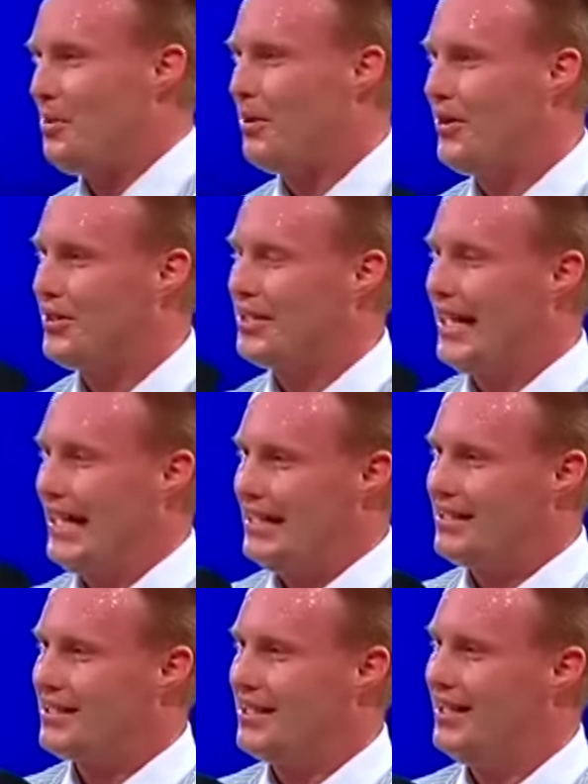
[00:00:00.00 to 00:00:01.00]
Brother
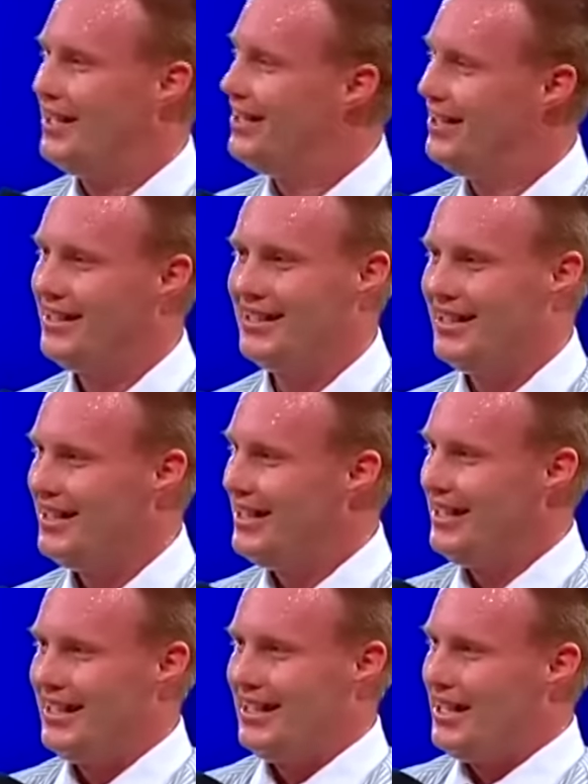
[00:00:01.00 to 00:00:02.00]
Keys.
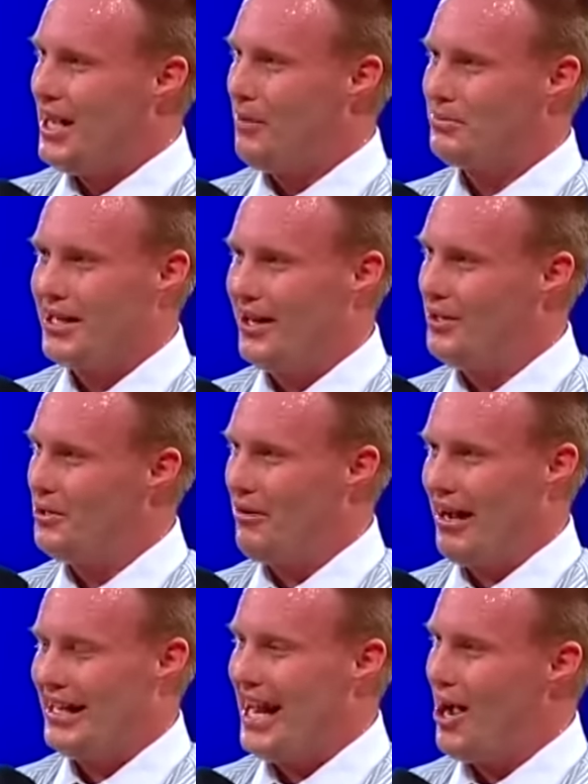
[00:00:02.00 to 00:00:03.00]
I'm telling you
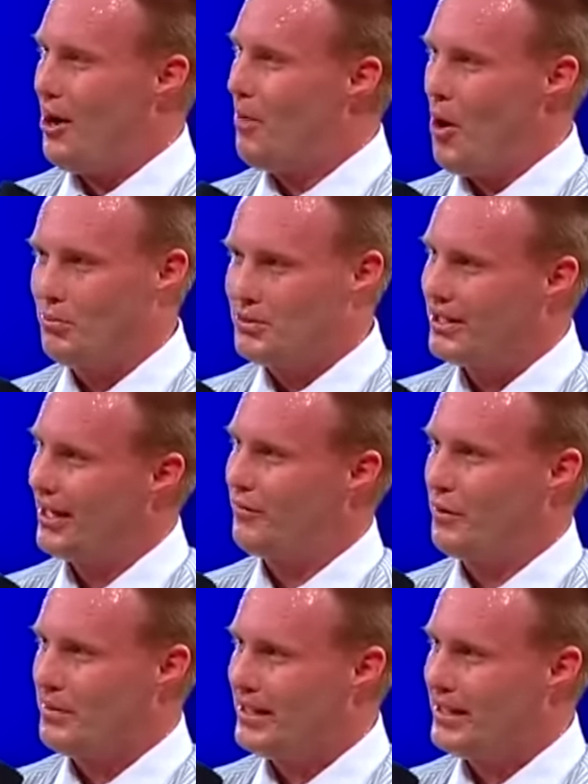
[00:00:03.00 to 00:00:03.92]
right now, I'm homesick for